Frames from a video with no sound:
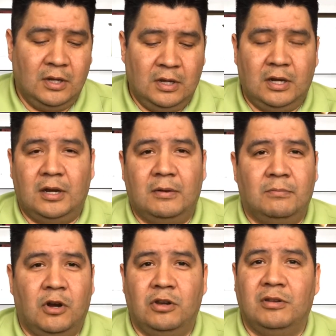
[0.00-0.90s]

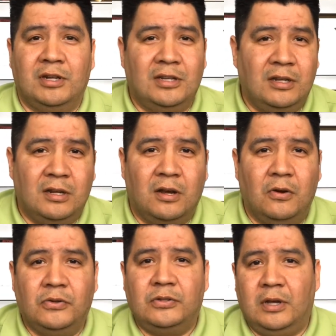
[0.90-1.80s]
Are you going to need a
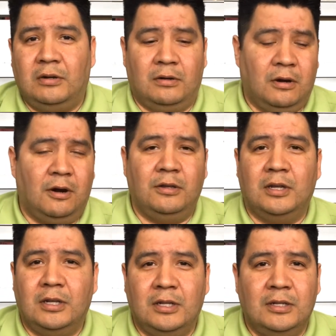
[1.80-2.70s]
cosigner? Are you
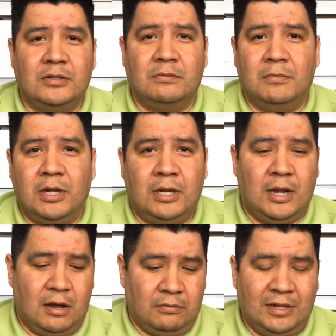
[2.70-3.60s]
going to need some money
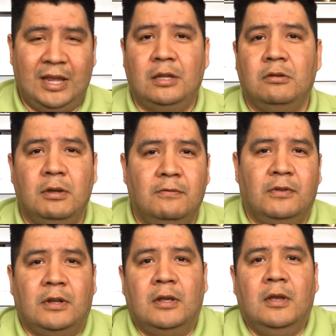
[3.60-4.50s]
down? Can you
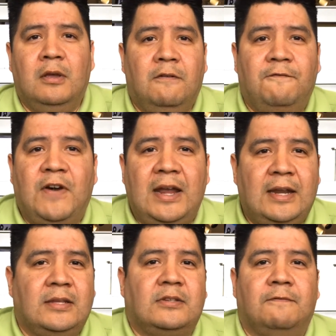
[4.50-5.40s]
even
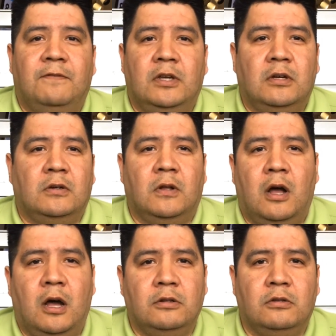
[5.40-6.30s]
finance a vehicle
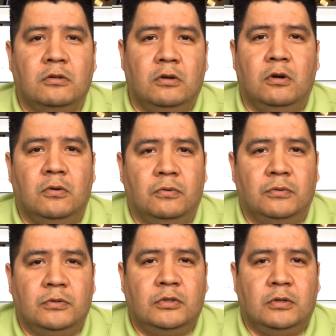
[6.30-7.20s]
on your
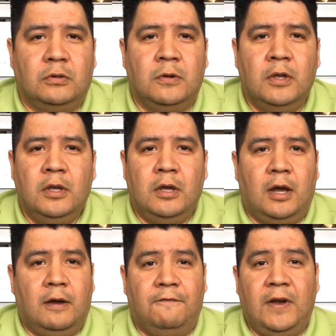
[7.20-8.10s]
own? So
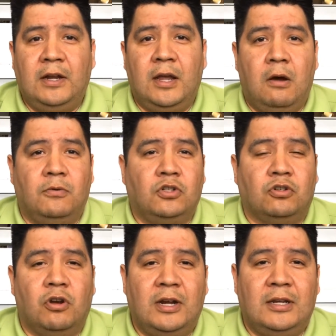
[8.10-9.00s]
finding out what your
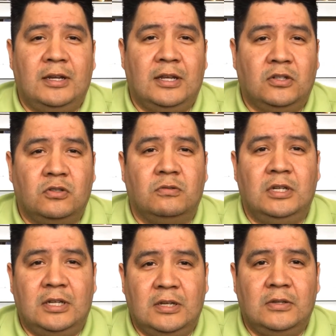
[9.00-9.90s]
credit
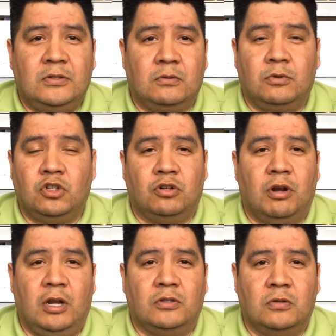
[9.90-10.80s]
history is or what your
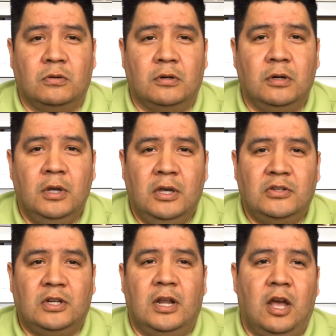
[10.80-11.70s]
credit score
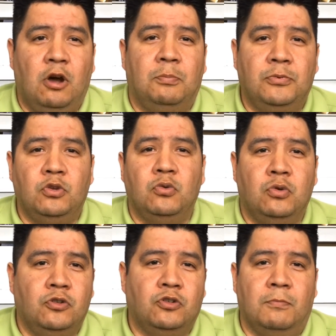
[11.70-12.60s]
is going to help you
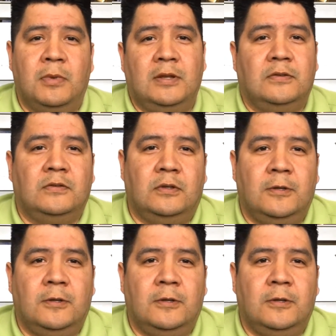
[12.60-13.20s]
tremendously.